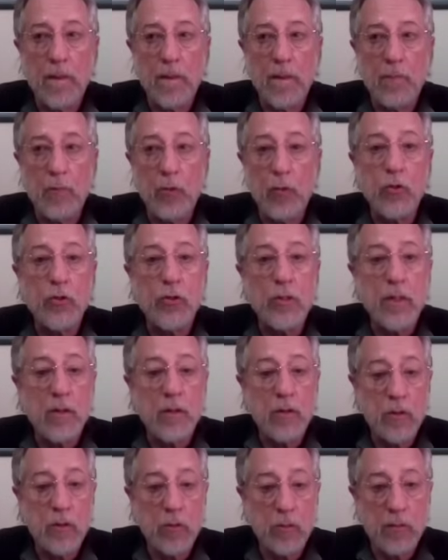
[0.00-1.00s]
Mooji,
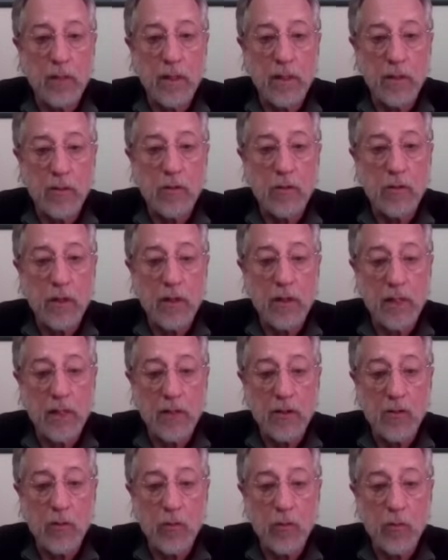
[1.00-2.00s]
who teaches the
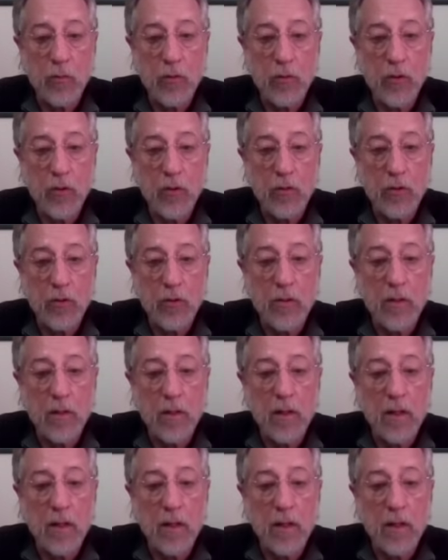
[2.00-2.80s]
Eastern approach.